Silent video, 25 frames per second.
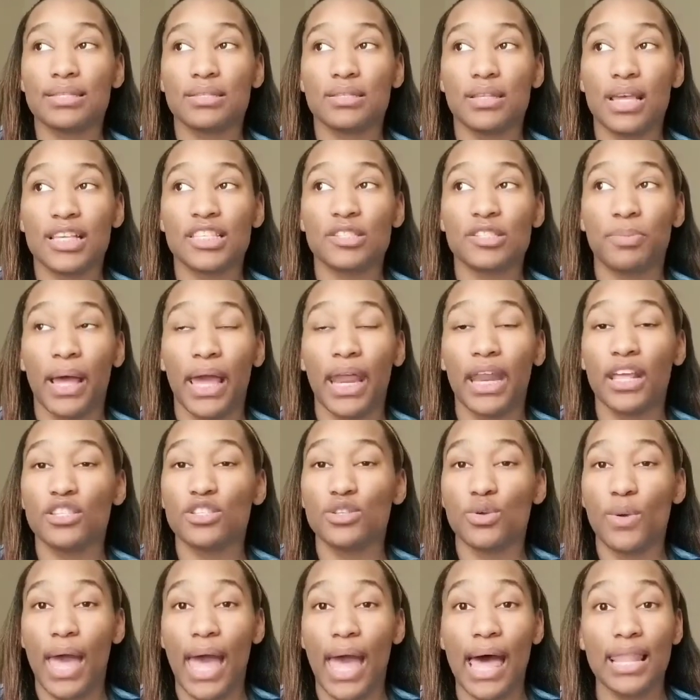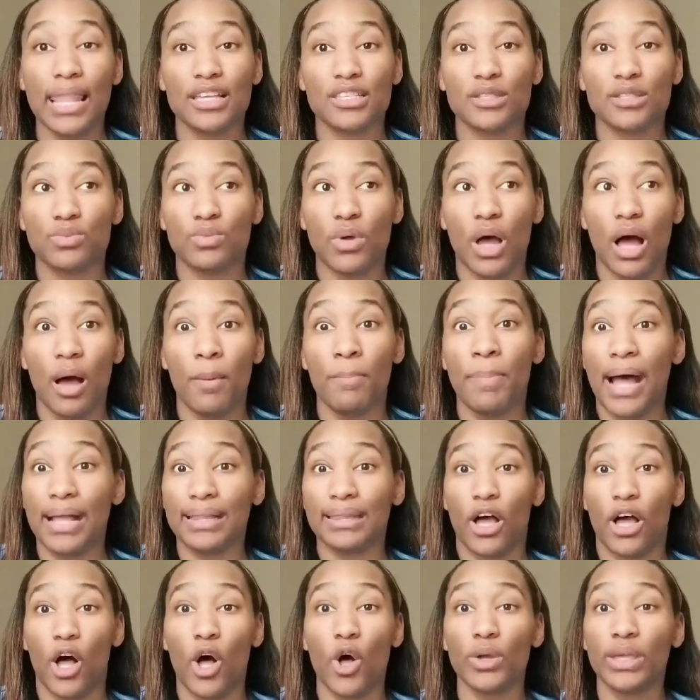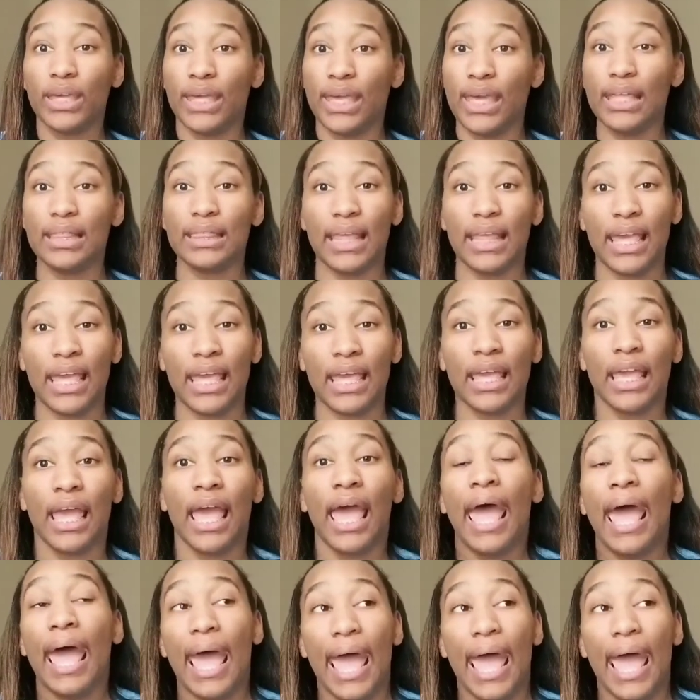explaining to Alex about the whole kid thing